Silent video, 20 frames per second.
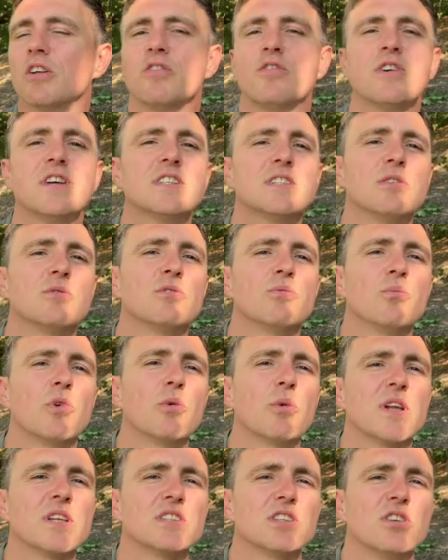fizz and we
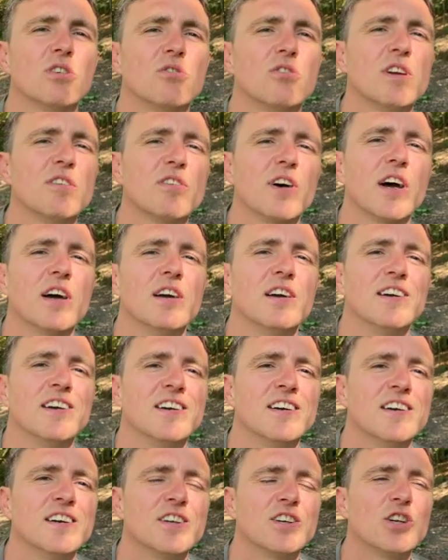went to the river.
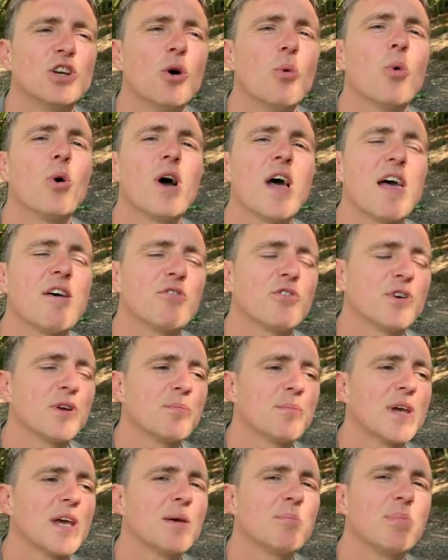You know, whatever it
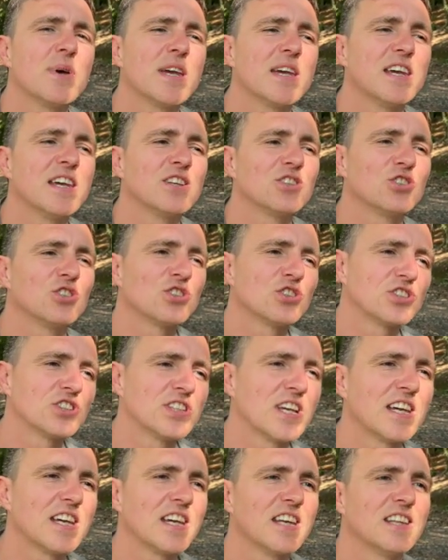may be, it's just
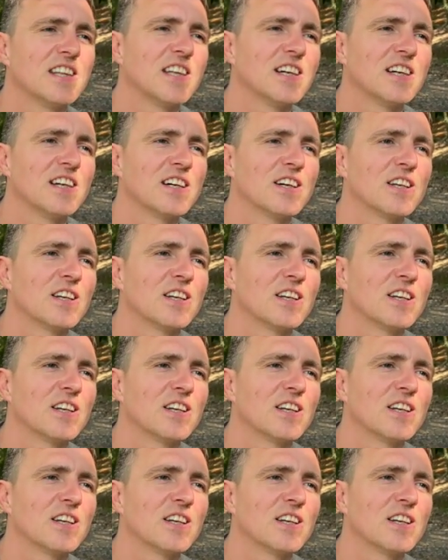saying that,